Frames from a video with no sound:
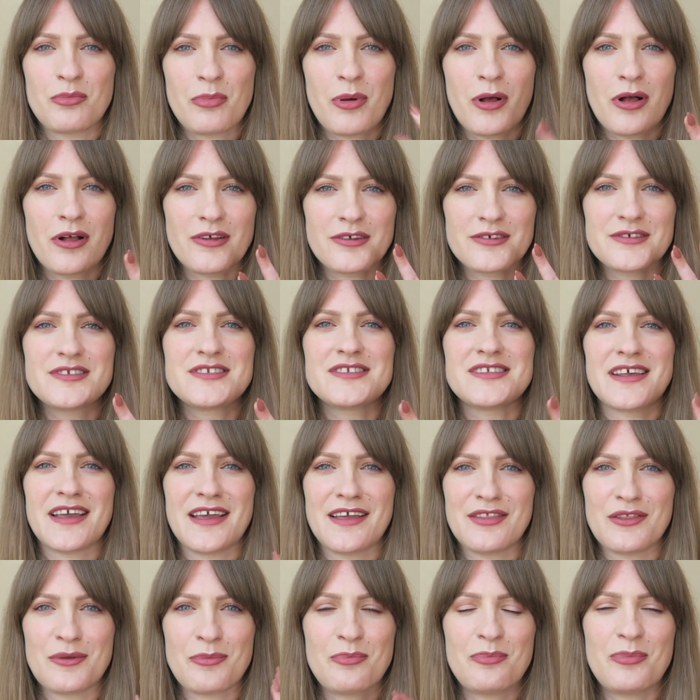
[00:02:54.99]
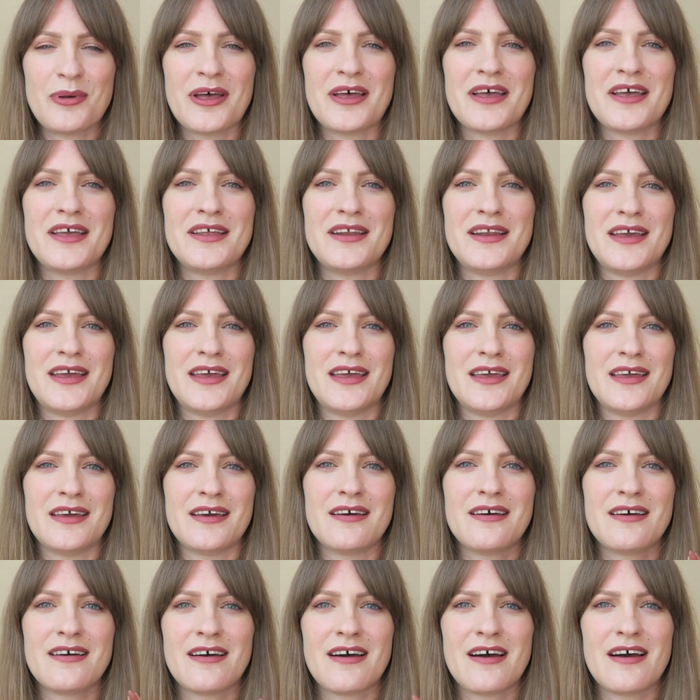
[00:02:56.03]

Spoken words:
pulsing, the burning.